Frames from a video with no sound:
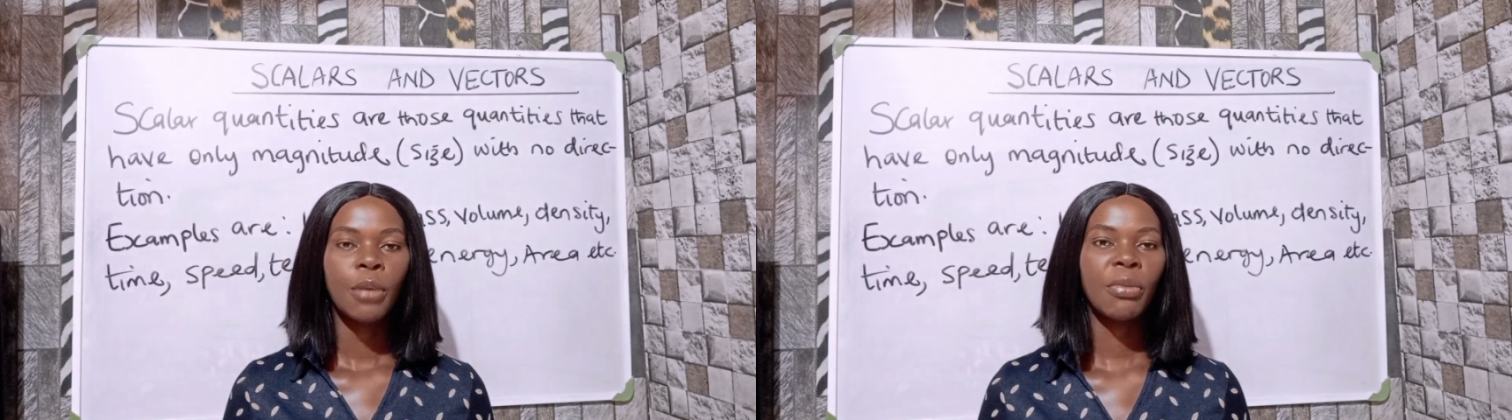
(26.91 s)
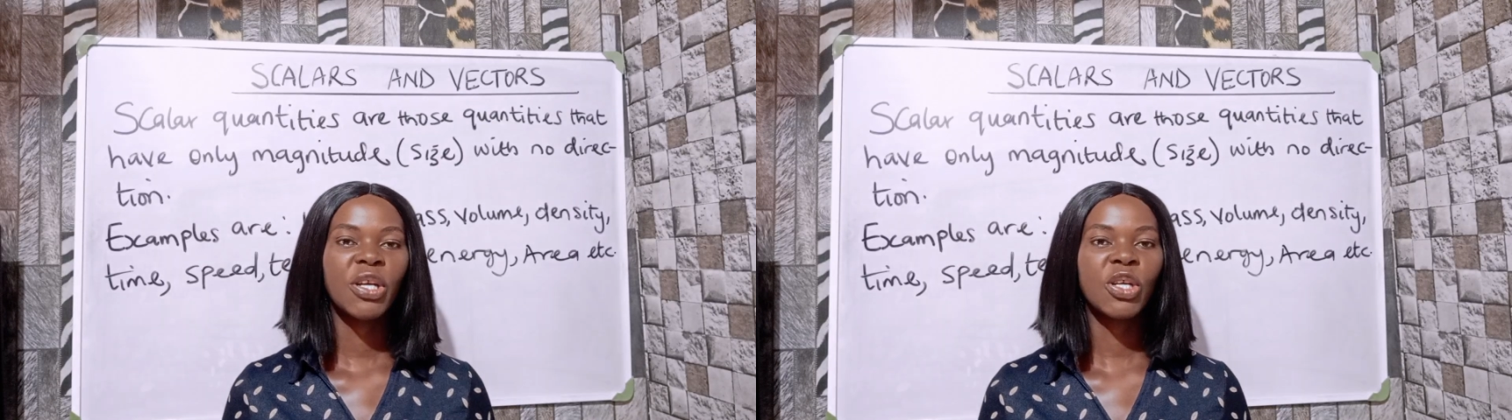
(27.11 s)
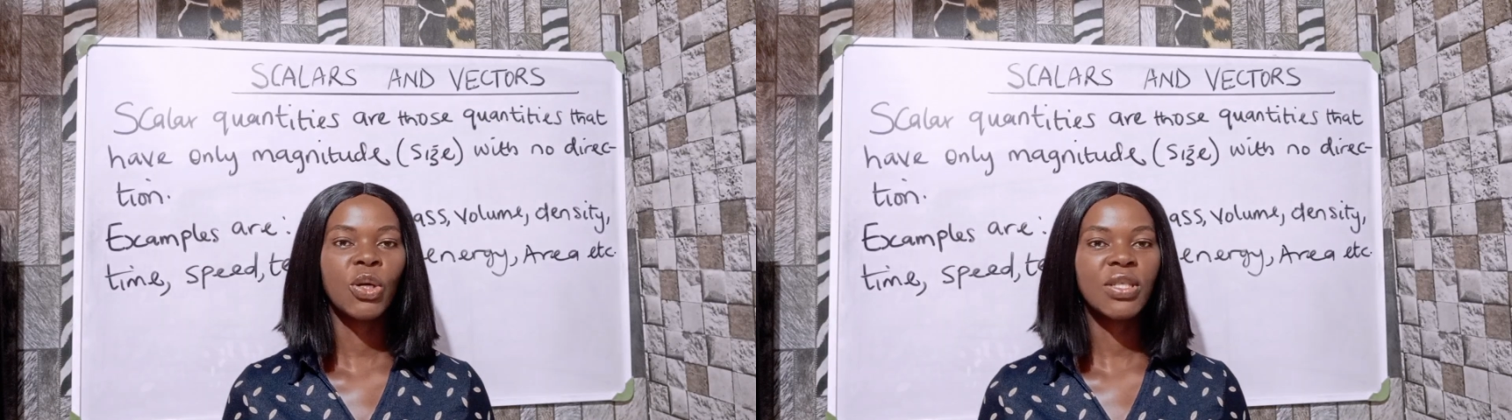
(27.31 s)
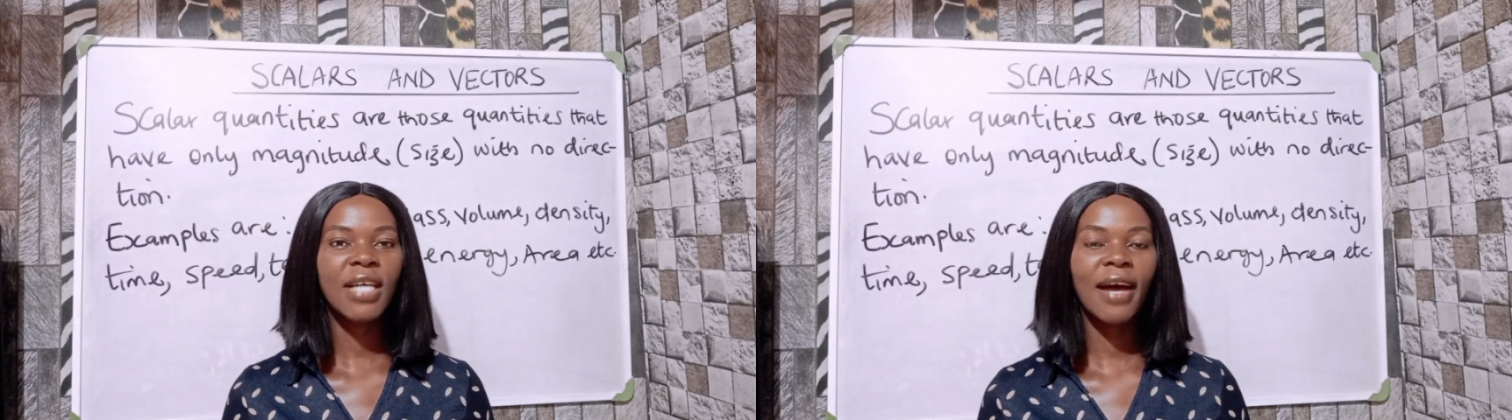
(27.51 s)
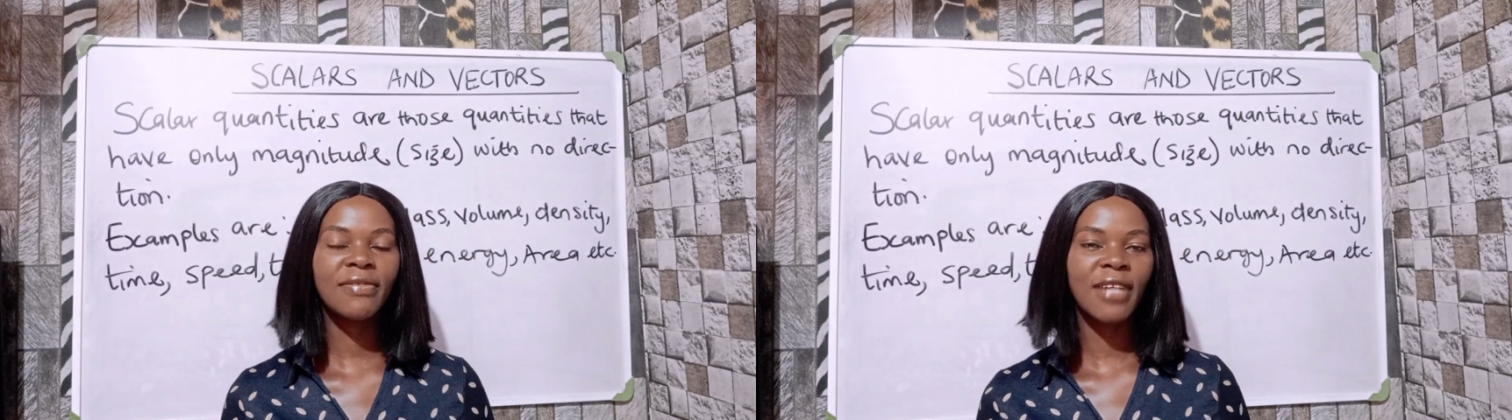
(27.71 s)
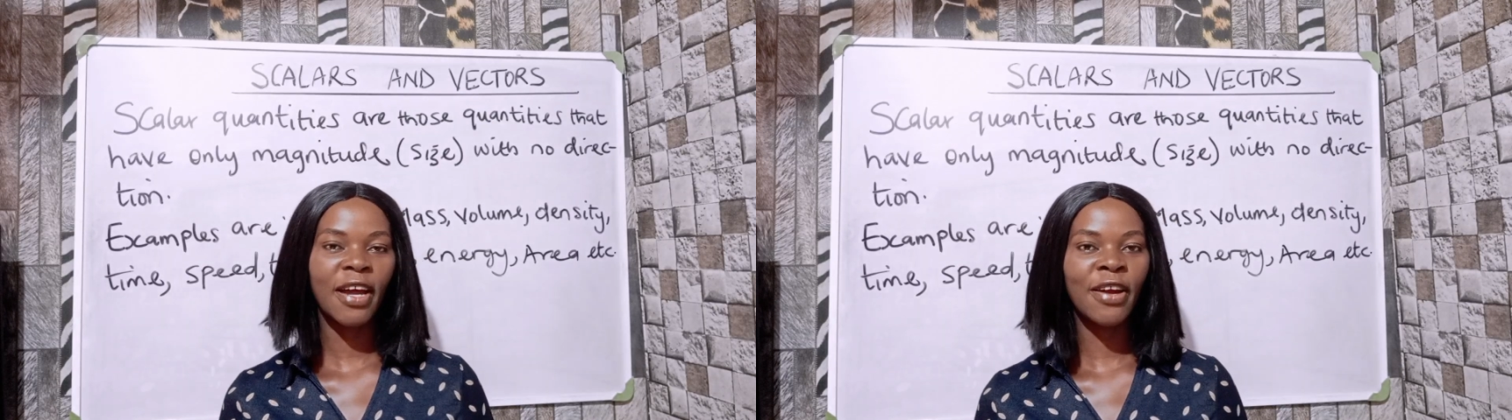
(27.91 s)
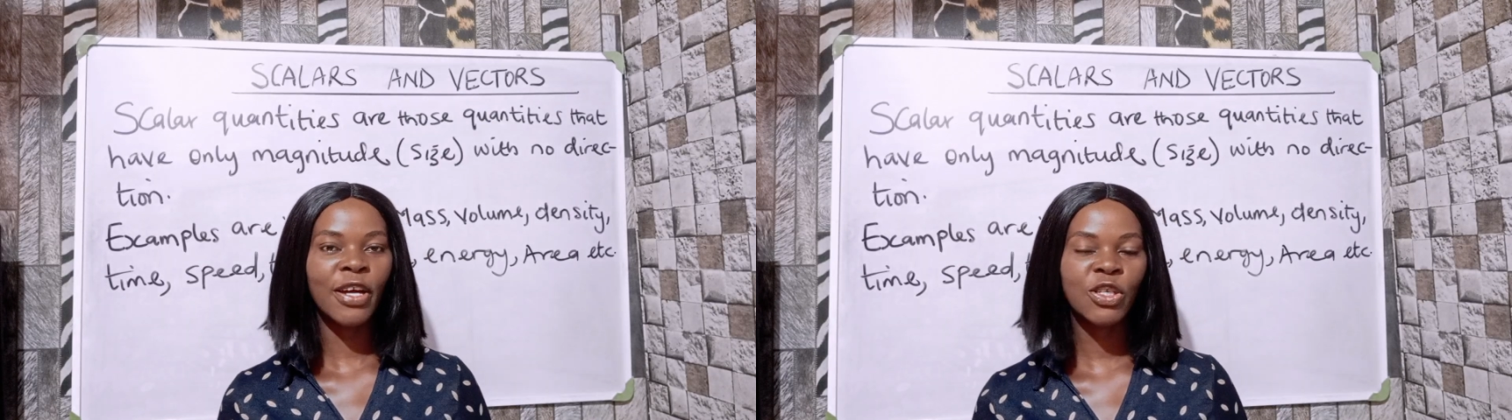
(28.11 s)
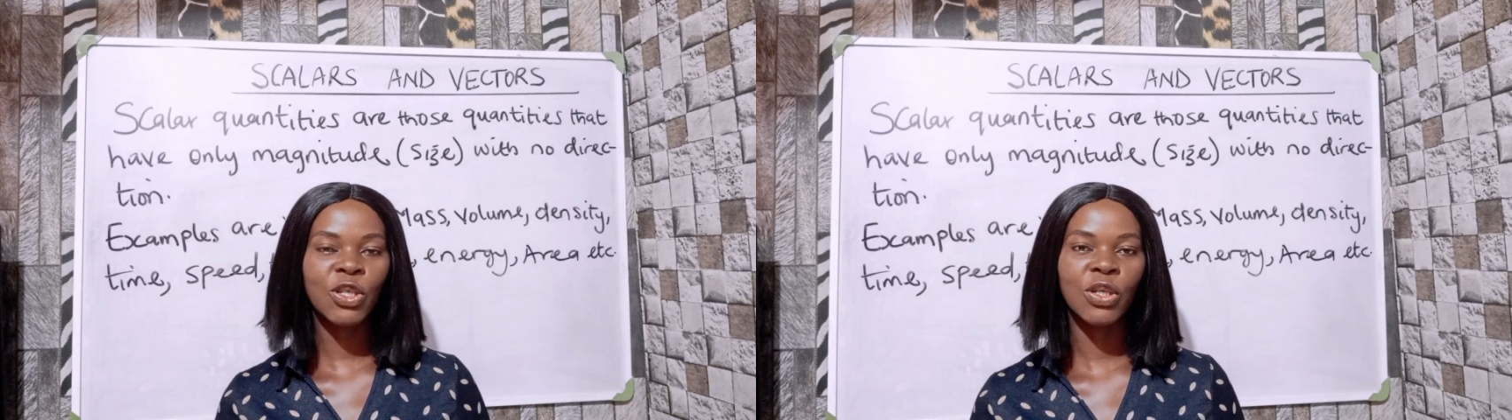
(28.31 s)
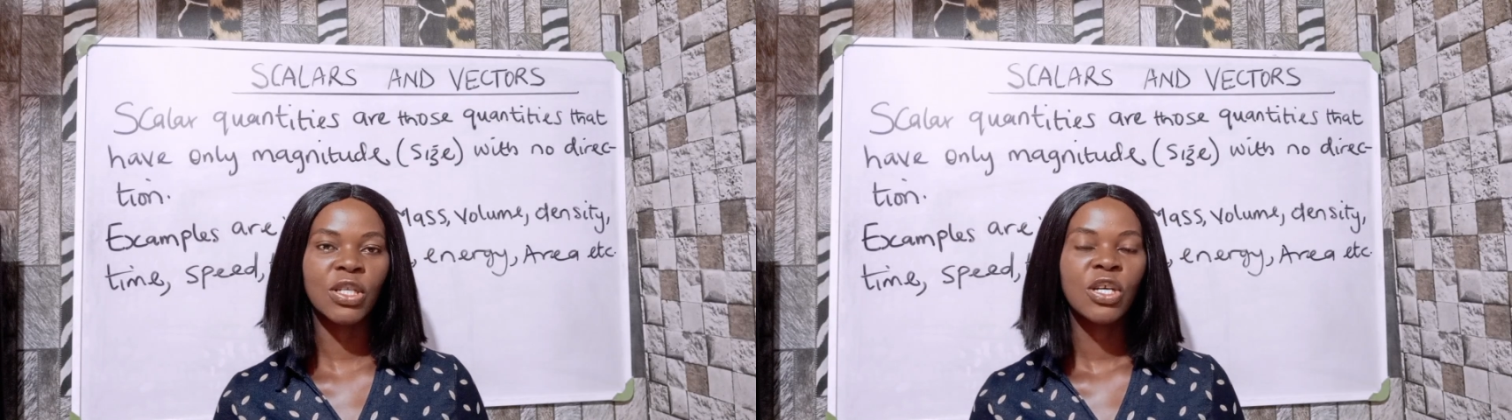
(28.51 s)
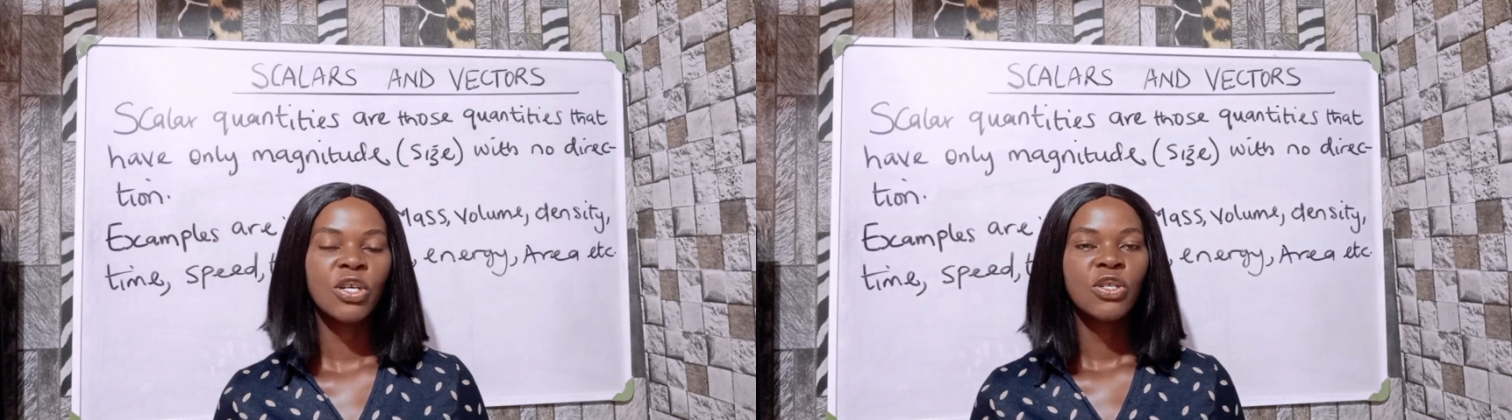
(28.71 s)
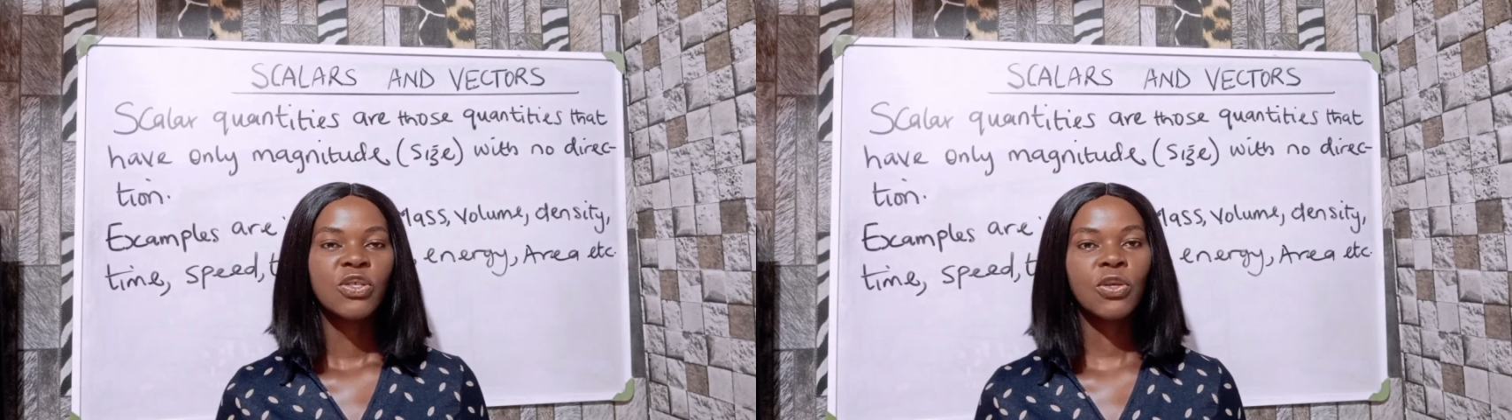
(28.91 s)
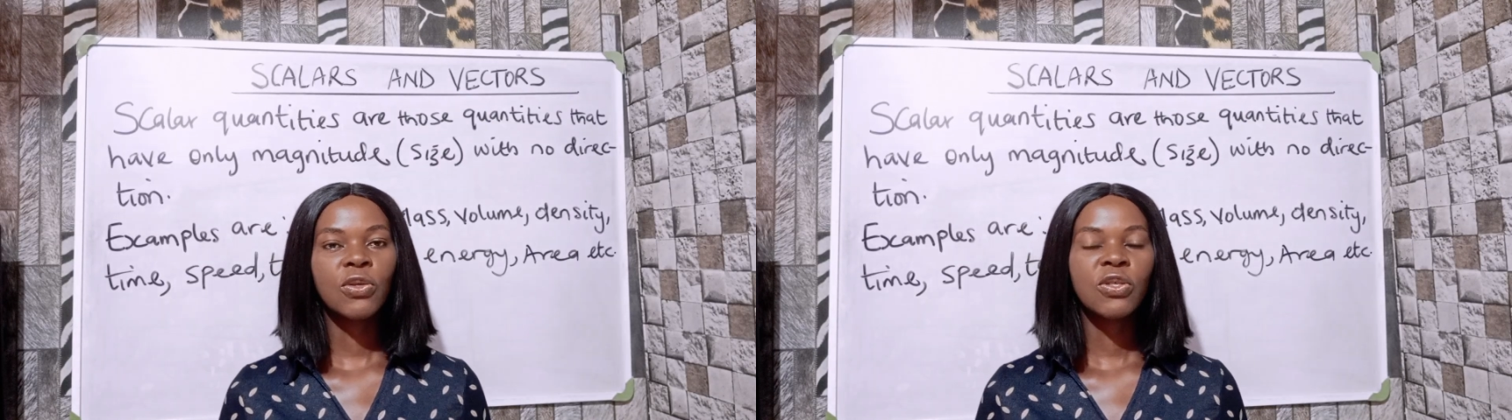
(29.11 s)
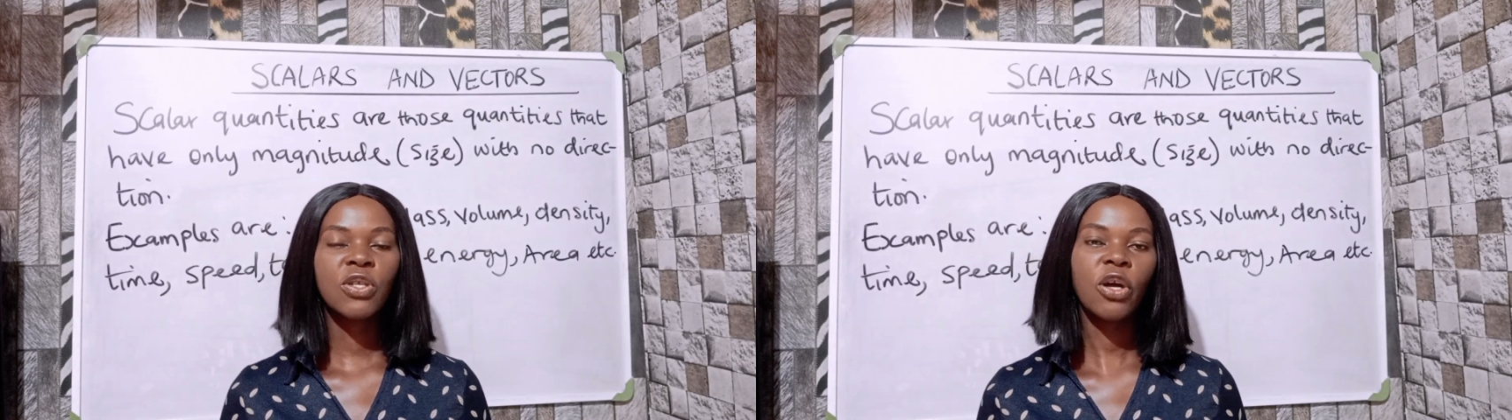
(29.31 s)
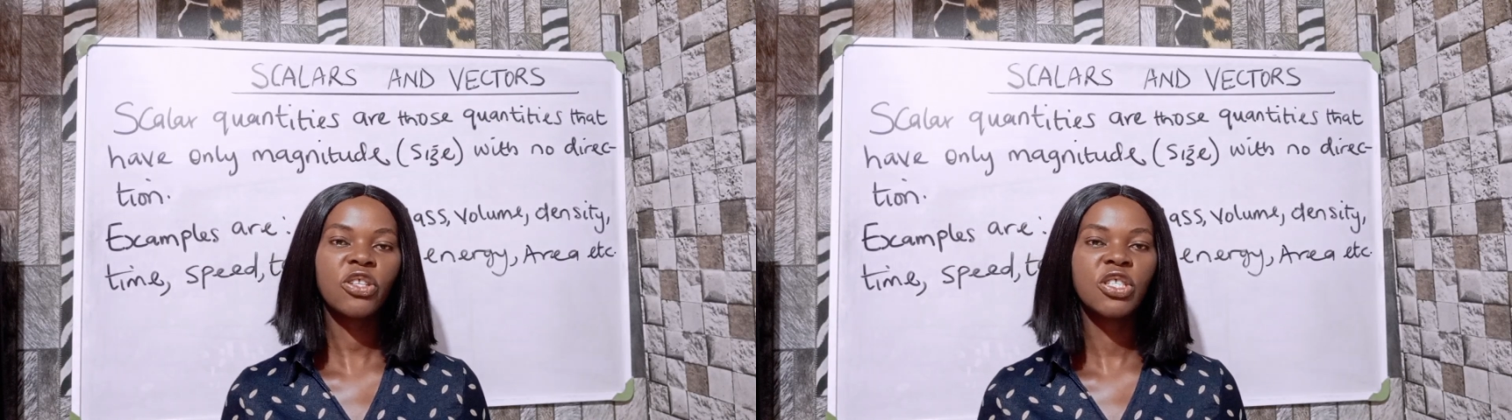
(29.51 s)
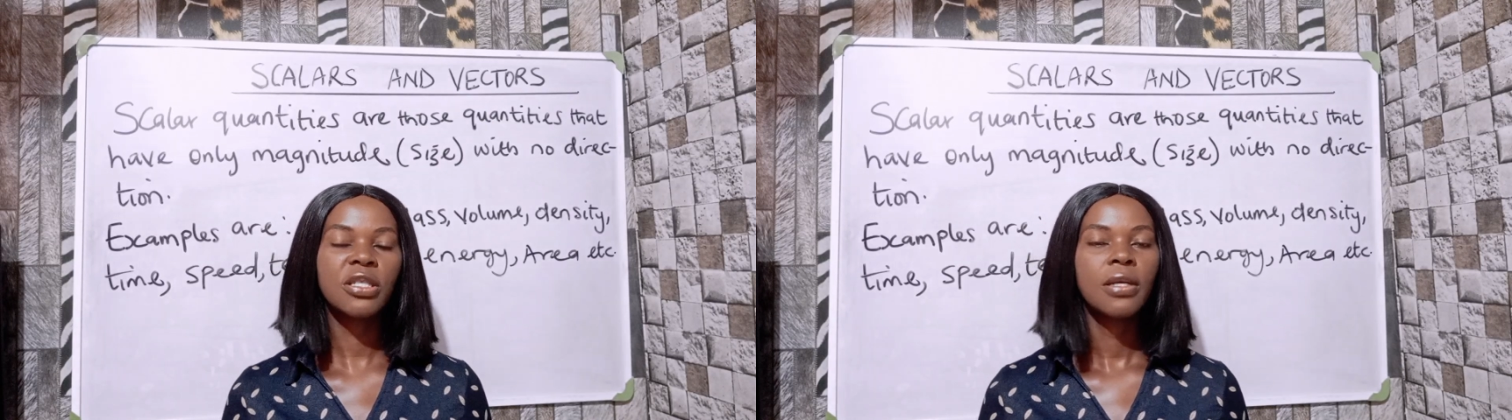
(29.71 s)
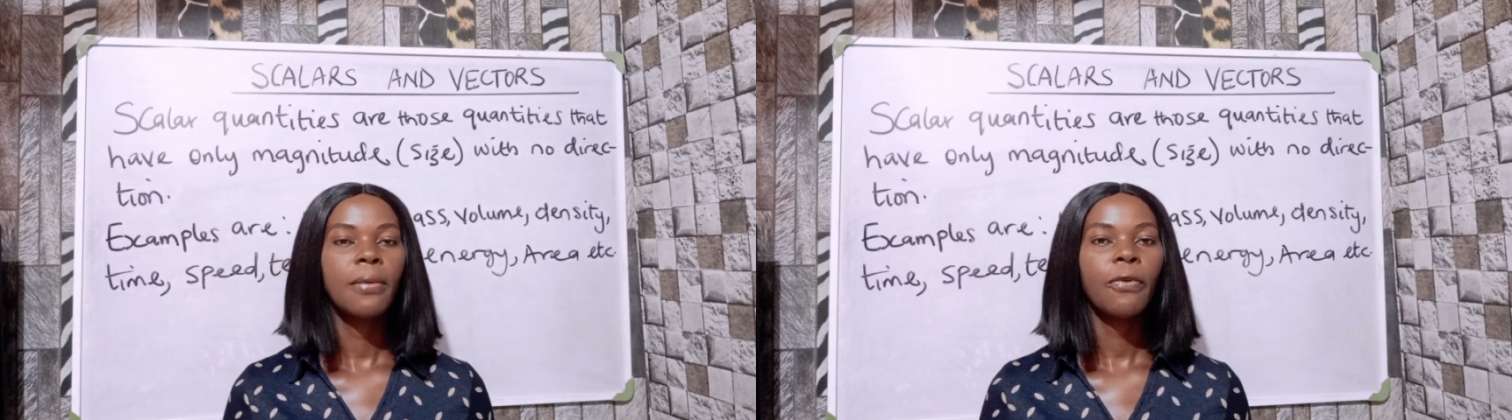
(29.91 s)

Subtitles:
but they don't have direction. So such